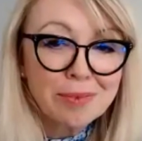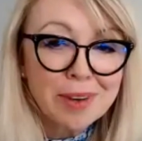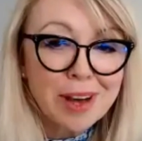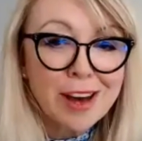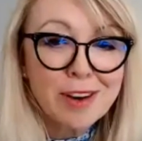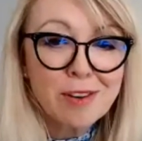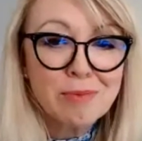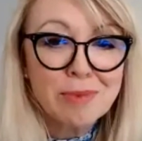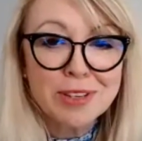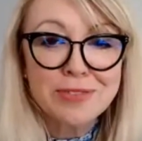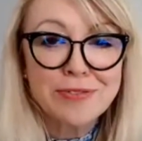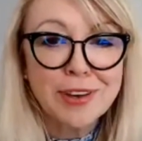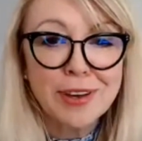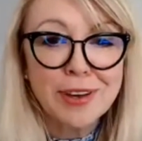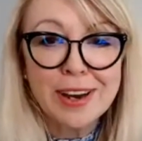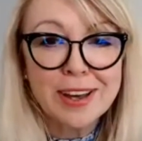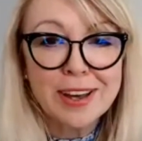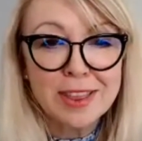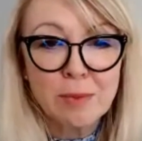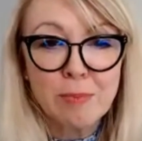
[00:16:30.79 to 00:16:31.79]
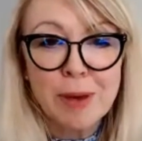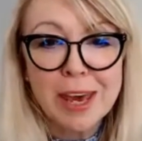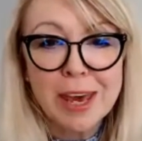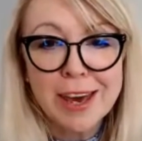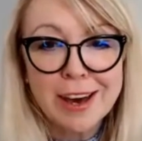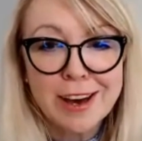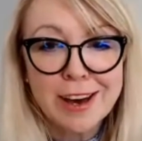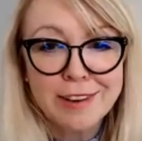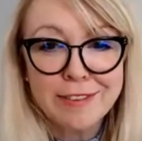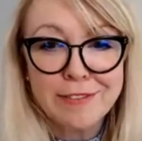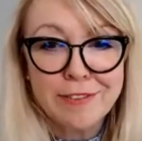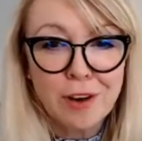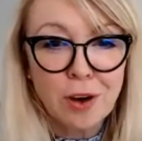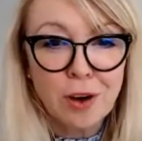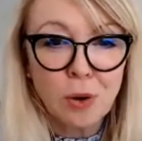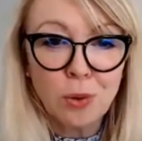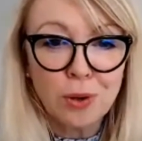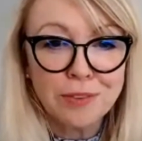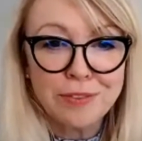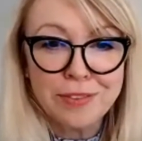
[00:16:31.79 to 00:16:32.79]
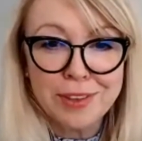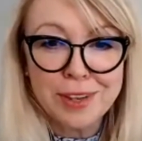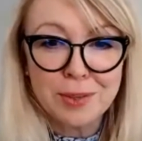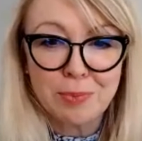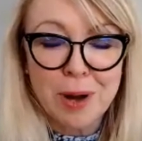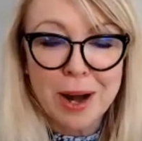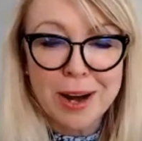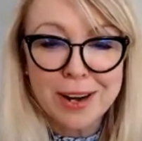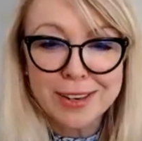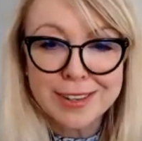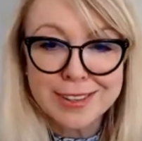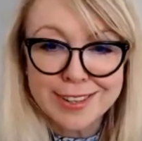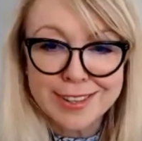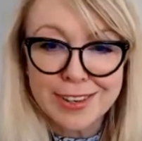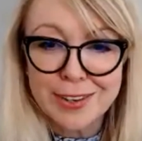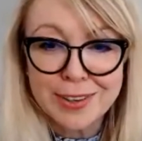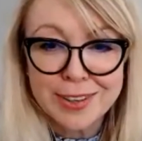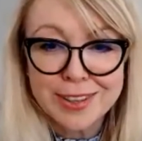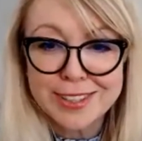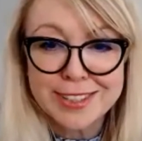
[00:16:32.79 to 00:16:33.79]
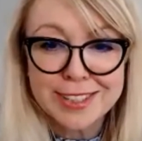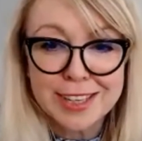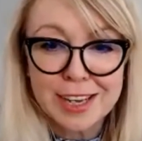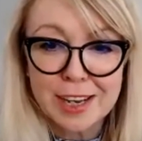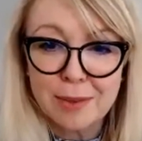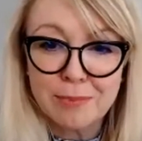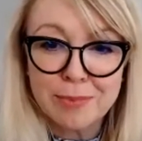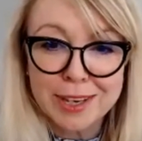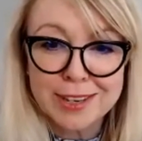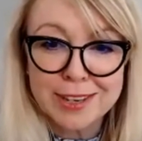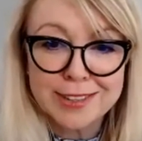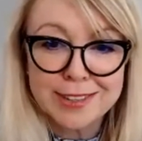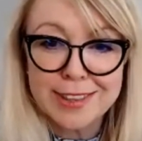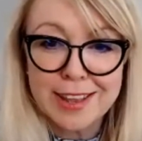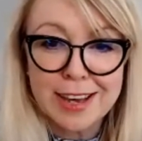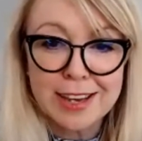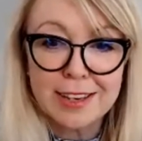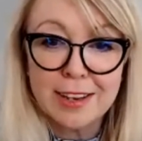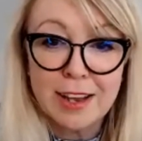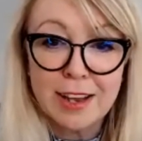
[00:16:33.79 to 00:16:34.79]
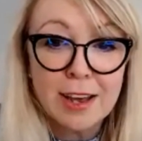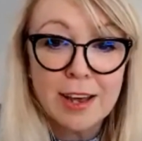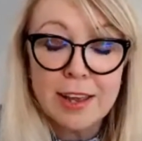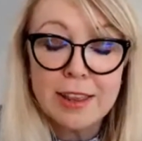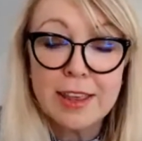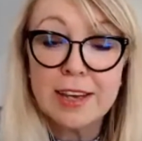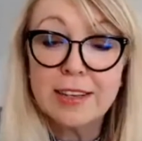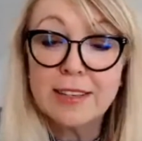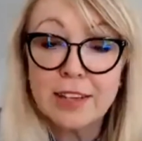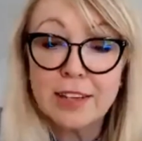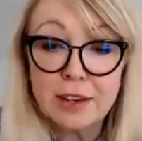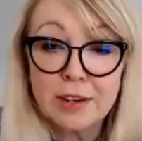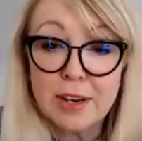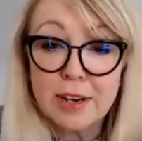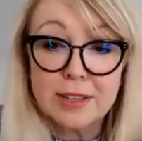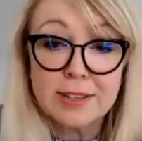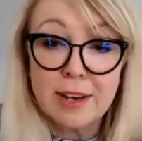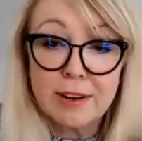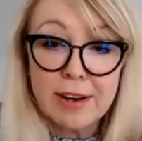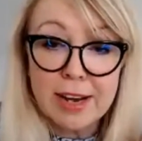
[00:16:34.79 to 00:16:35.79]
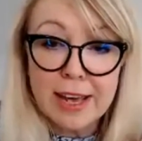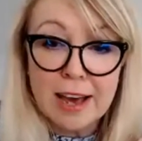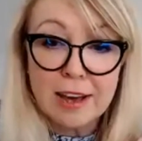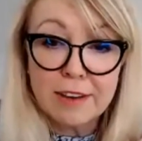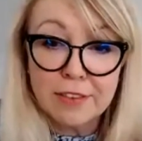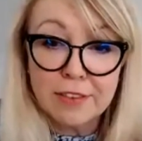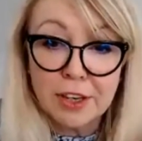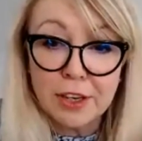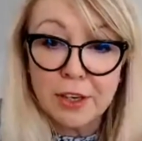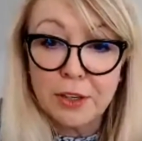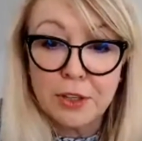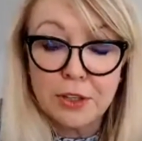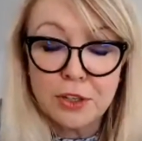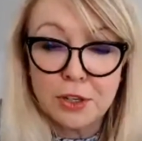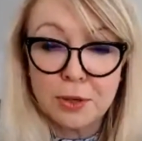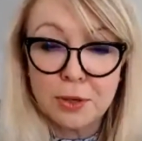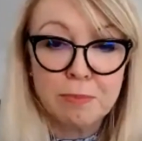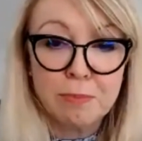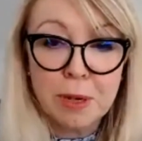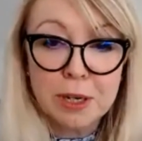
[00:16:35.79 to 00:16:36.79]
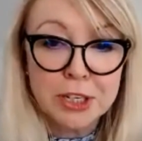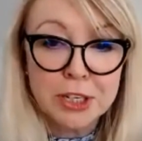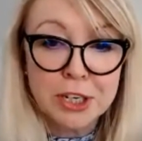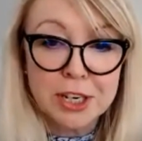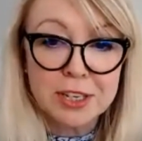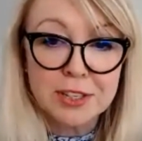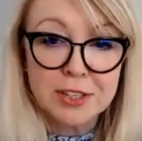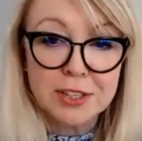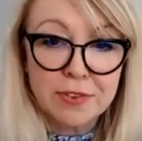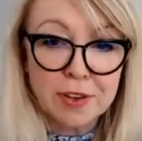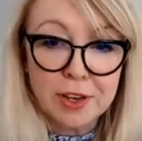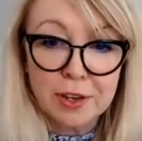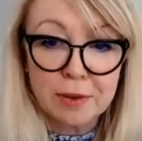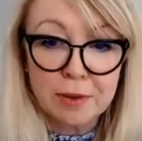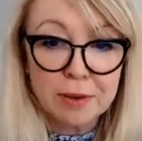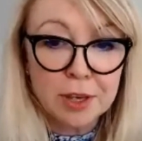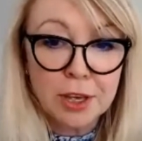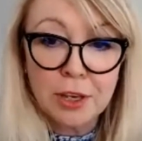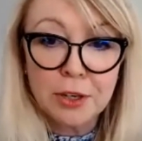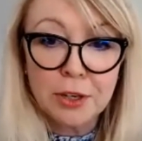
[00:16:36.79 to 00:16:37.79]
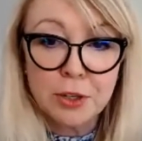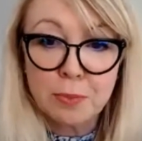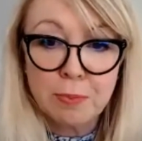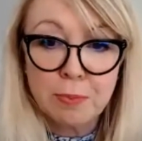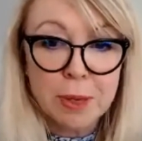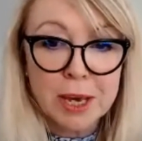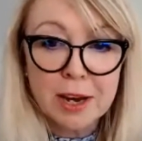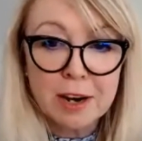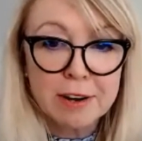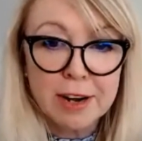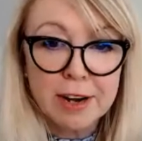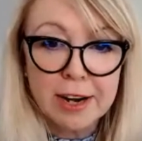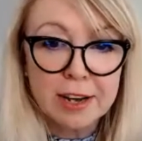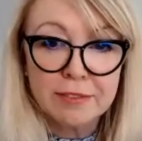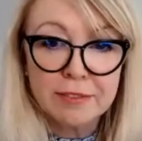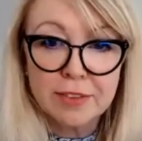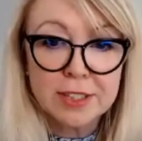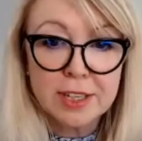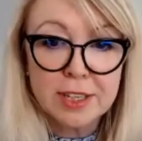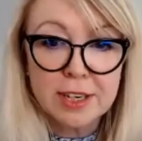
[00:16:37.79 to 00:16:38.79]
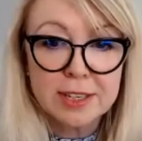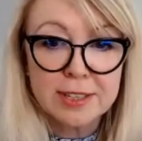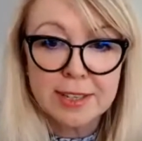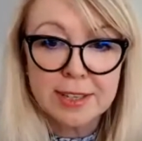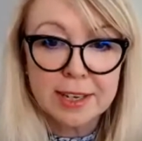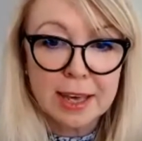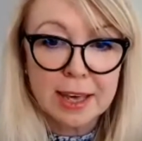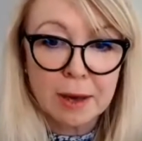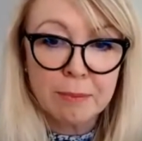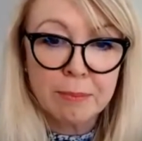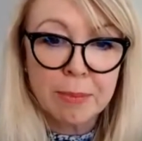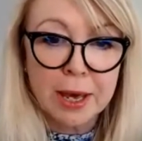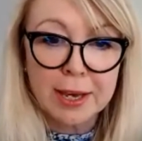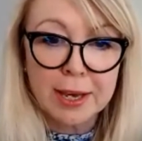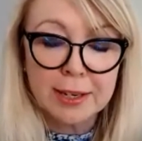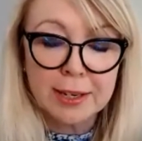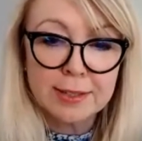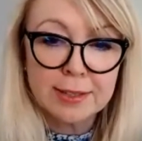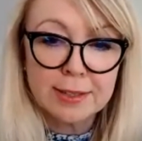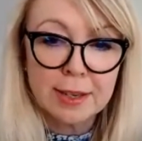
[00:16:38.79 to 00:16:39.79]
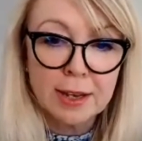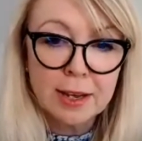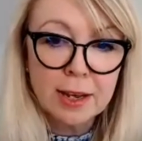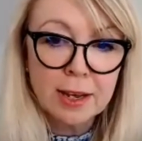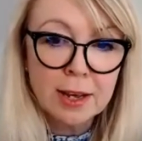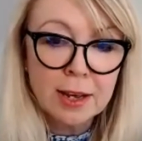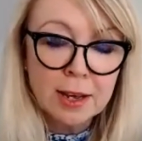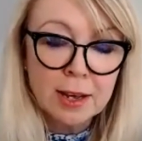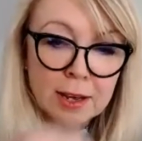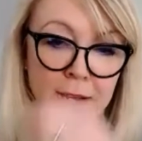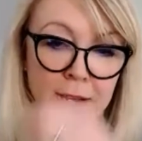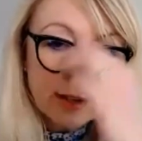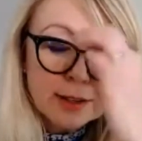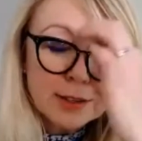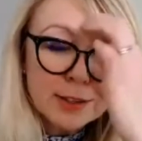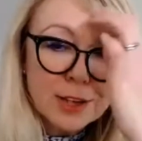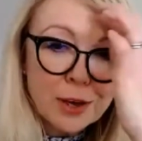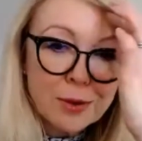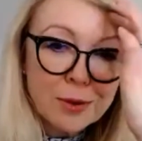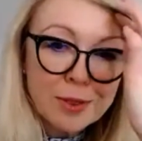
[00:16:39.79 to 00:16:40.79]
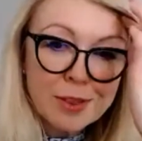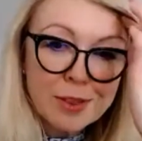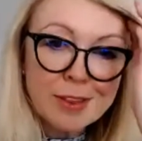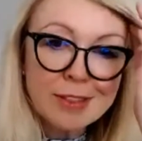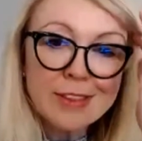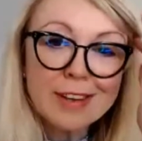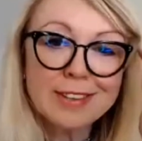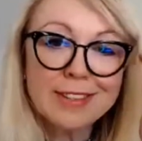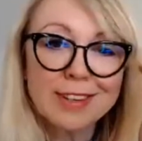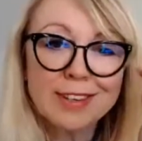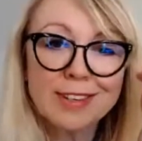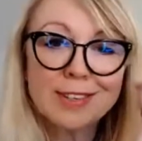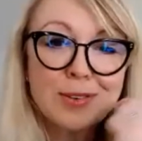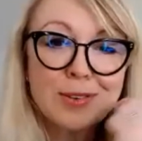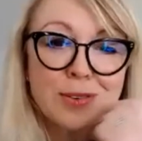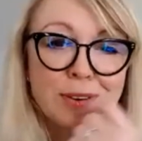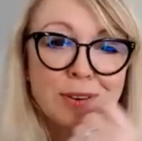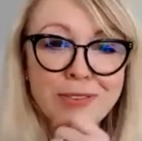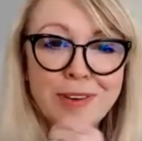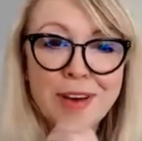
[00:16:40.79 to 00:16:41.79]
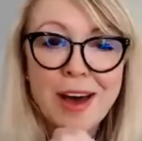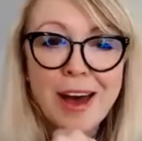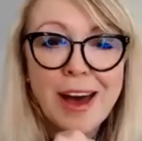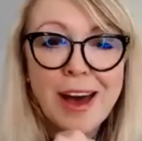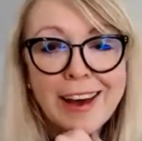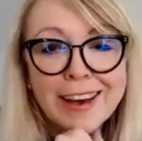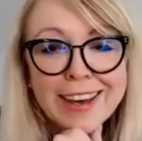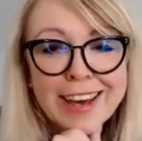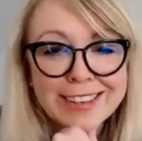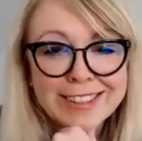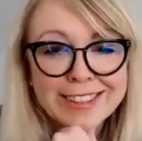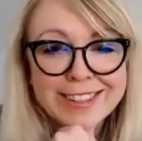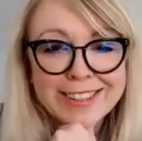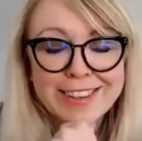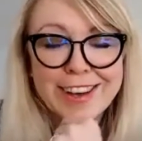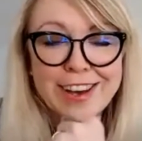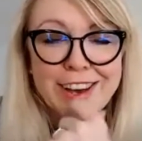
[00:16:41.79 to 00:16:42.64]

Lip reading: I always feel like the PR for all of these brands a lot of the time, because they don't necessarily have huge budgets for huge PR and advertising campaigns. So there's a sort of, I guess,